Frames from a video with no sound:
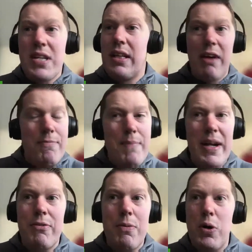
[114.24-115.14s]
Times,
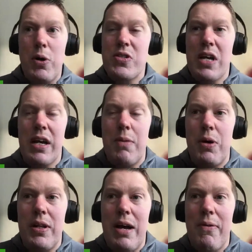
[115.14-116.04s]
Telegraph, many
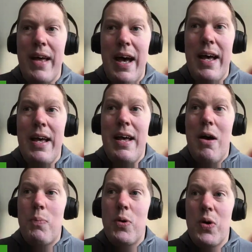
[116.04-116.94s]
reports I can pull out
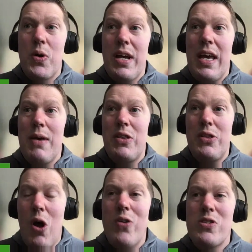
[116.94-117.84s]
there, but he
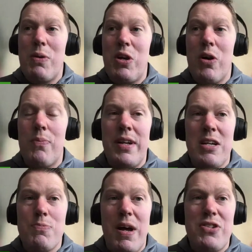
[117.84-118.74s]
will not become the
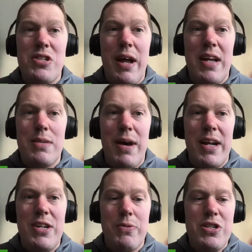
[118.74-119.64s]
next Manchester United
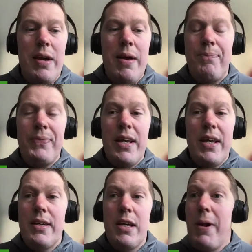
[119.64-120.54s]
manager, which
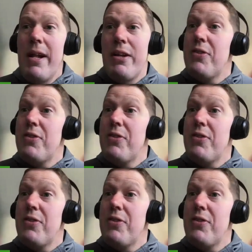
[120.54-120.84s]
completely